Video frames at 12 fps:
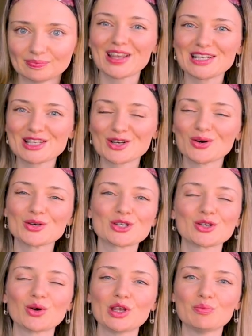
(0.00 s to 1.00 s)
It's
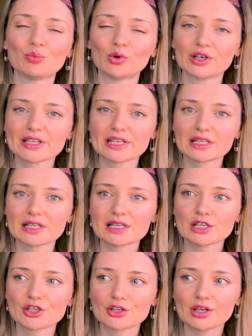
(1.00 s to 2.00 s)
also important
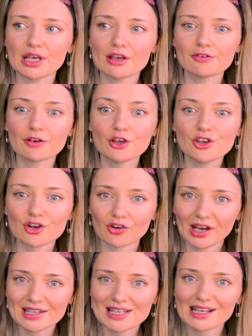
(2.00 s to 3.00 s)
to give your
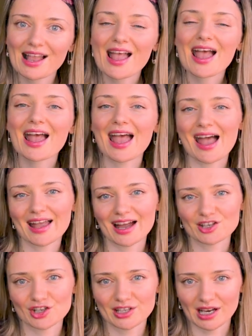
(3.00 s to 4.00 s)
writing a
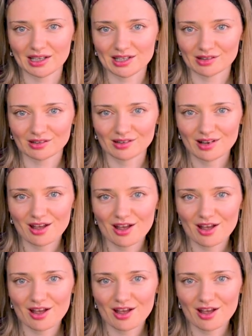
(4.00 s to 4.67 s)
catchy title.